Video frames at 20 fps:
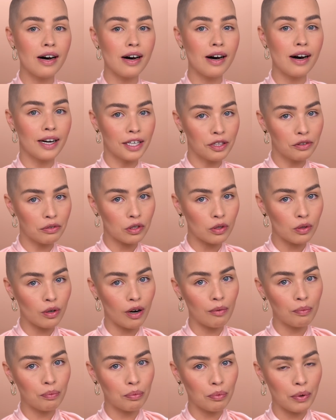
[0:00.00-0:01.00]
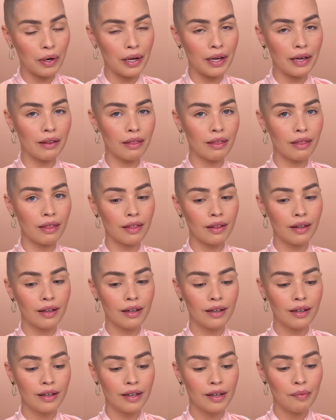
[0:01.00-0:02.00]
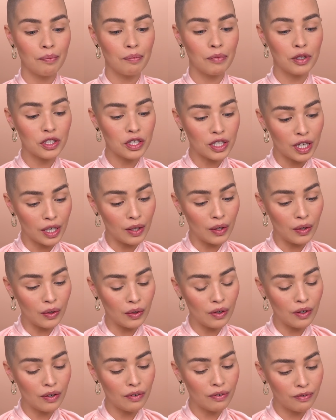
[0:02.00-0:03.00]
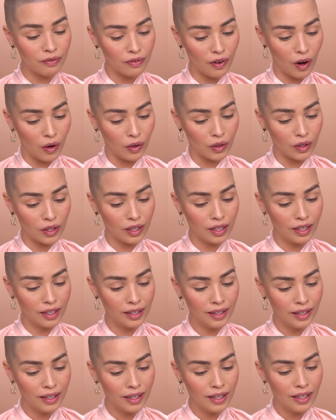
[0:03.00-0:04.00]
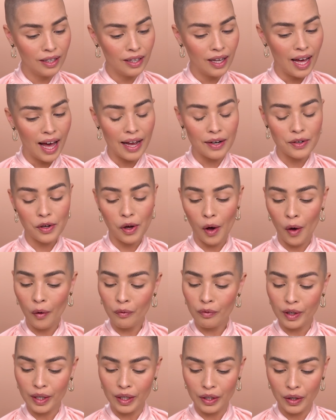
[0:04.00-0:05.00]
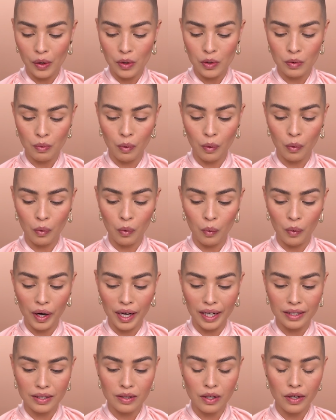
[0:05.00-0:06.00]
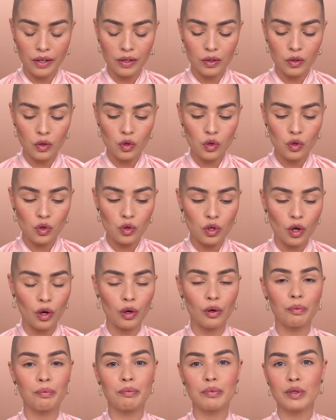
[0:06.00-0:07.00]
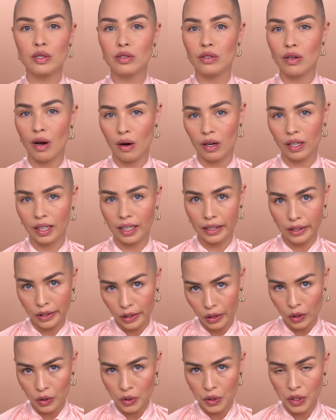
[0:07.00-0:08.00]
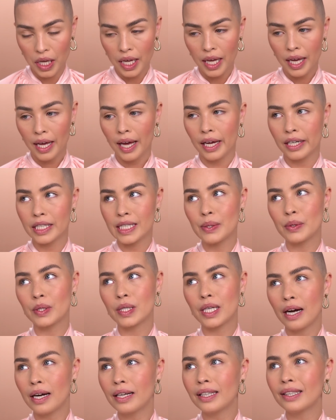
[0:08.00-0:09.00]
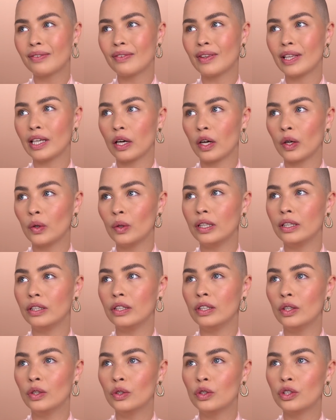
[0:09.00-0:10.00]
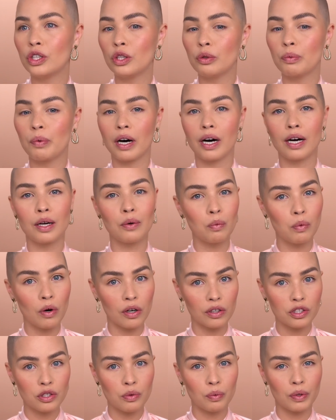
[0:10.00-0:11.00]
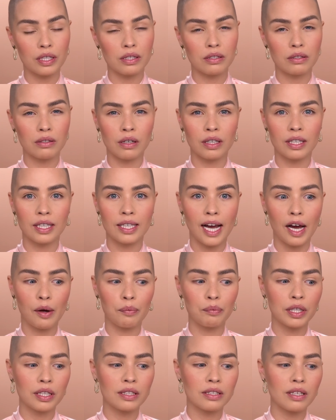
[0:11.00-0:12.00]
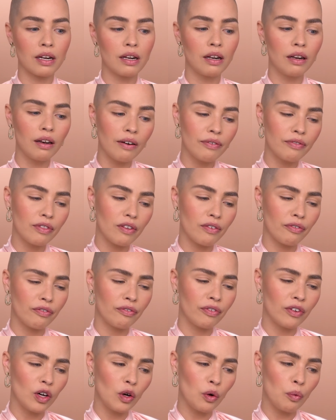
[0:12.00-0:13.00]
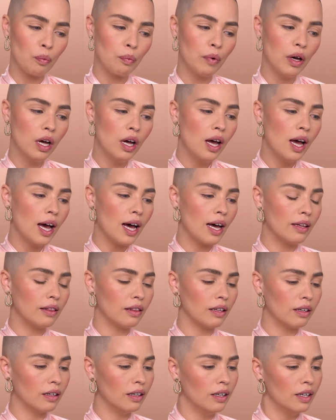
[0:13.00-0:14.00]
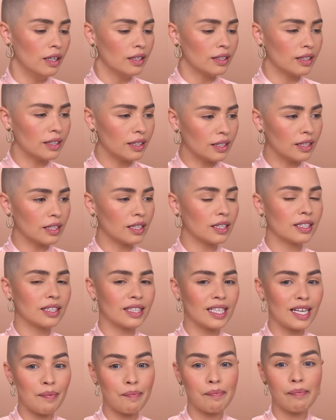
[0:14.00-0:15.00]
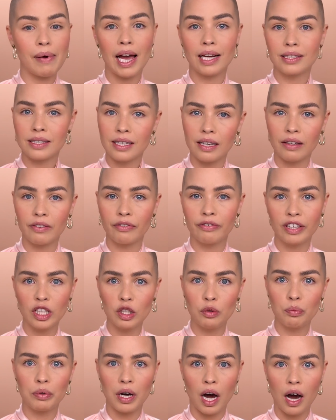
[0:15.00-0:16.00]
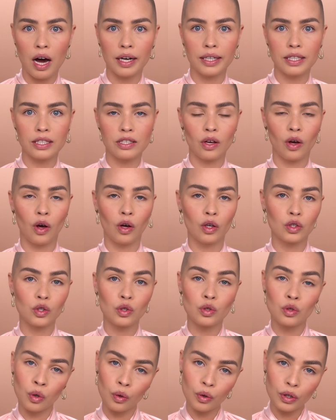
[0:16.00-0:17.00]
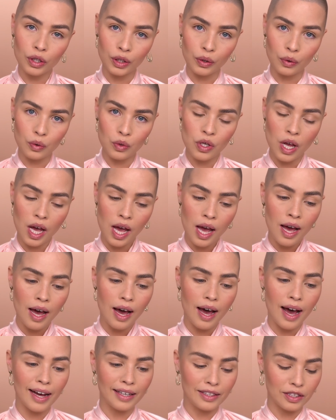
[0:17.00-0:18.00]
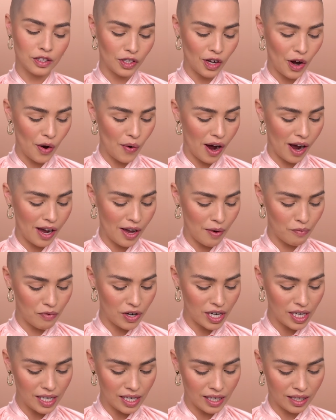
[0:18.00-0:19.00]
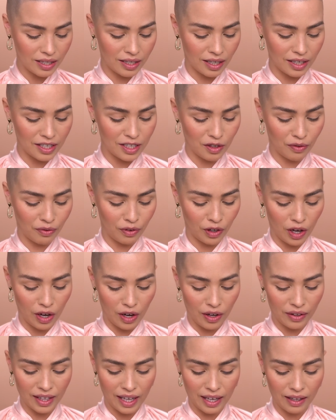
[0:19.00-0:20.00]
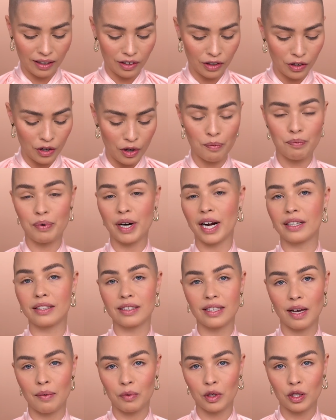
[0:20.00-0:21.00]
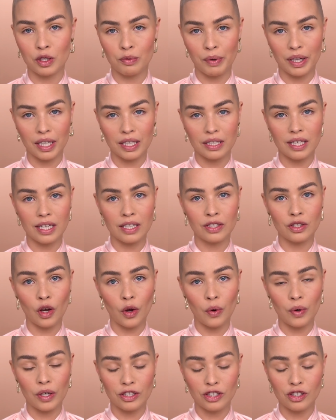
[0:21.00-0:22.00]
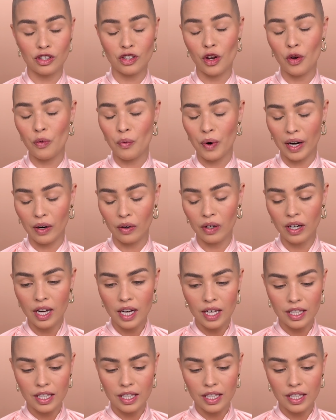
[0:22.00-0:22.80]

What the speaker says: I grew up with Michelle Phan, and her videos were always so bizarrely good. And she was kind of the only YouTuber I watched when I started out because I loved the film and the cinematic feel behind her tutorials. And so I am really excited for her that her brand M Cosmetics is going so well.